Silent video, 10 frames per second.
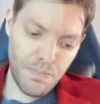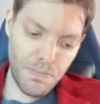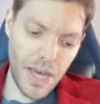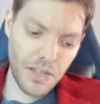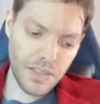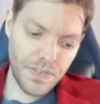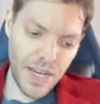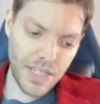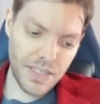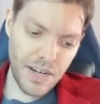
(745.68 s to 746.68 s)
battle
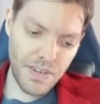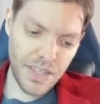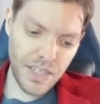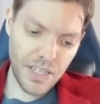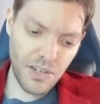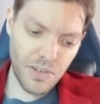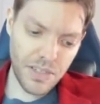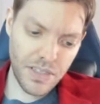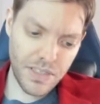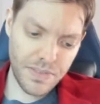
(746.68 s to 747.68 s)
effects and everything going
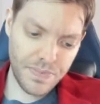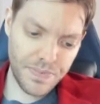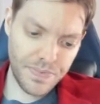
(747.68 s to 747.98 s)
on.